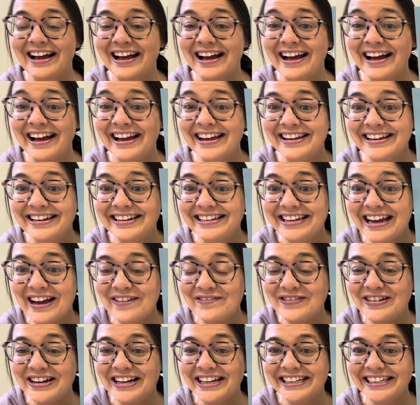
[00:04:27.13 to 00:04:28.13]
I could
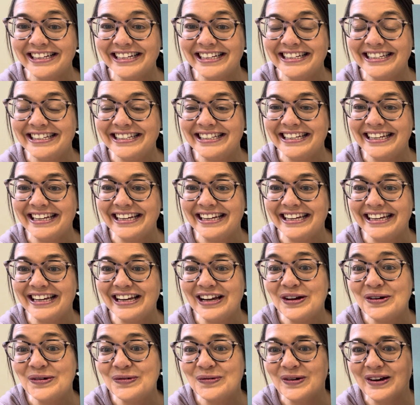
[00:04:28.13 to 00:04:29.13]
definitely see
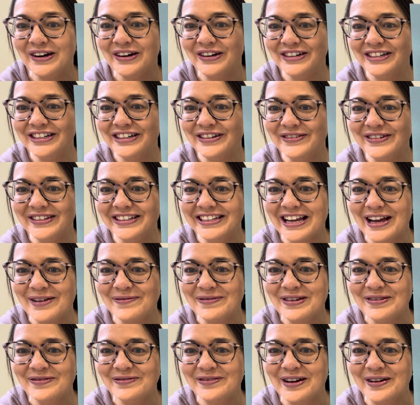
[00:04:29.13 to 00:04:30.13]
where she was
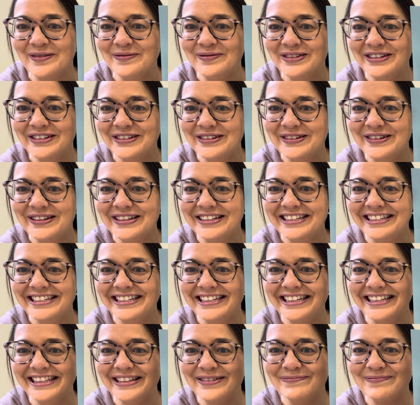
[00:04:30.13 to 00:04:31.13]
coming from. So you can
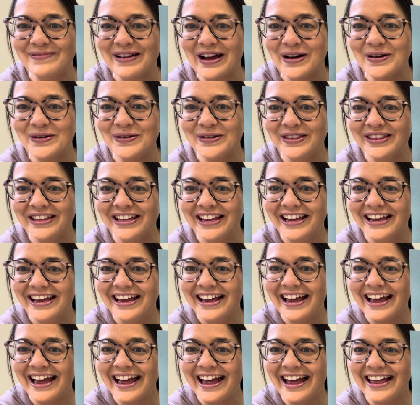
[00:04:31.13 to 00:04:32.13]
see the mouth
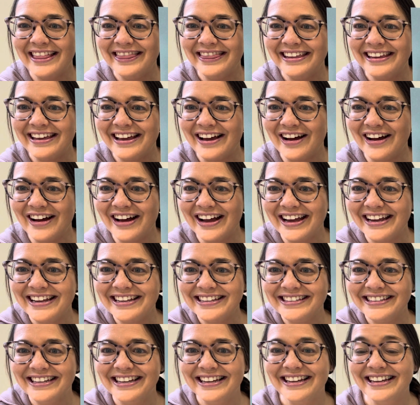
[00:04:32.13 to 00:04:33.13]
and the eyes.
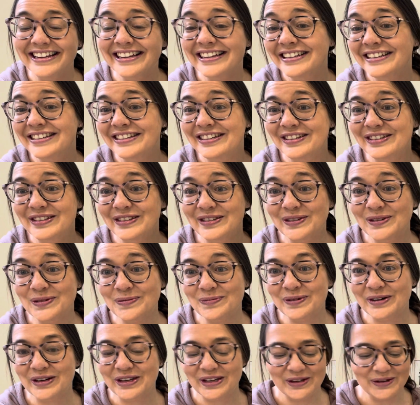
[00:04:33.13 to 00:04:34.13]

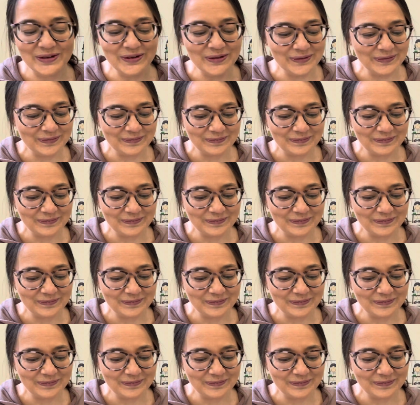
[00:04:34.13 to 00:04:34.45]
Super cute.